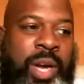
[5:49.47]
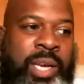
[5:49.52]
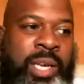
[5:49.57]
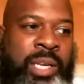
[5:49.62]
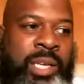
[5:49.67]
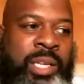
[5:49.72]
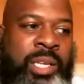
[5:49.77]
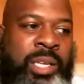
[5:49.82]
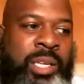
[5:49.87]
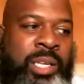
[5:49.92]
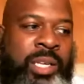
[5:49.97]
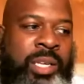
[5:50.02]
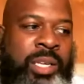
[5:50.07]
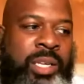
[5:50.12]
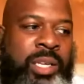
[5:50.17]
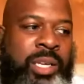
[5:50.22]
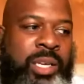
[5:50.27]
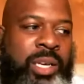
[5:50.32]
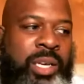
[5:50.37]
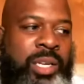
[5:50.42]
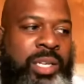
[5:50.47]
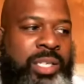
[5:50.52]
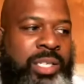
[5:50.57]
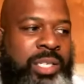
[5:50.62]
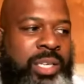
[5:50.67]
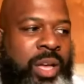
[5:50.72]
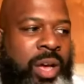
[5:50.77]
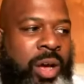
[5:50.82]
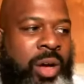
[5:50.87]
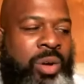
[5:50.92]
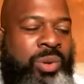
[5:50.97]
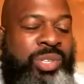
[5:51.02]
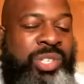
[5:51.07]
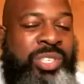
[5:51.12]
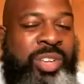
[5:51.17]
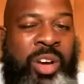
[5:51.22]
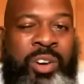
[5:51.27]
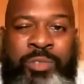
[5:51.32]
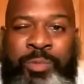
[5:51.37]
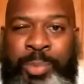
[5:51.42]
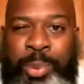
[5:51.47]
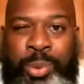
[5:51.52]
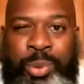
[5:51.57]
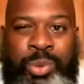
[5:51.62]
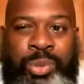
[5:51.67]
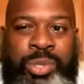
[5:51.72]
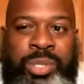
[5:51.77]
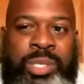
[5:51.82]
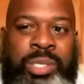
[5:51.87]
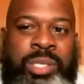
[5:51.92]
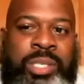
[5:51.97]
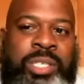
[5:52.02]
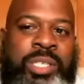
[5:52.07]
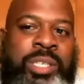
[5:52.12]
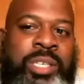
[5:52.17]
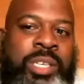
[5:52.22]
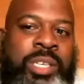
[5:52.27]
right? And it's called soft porn,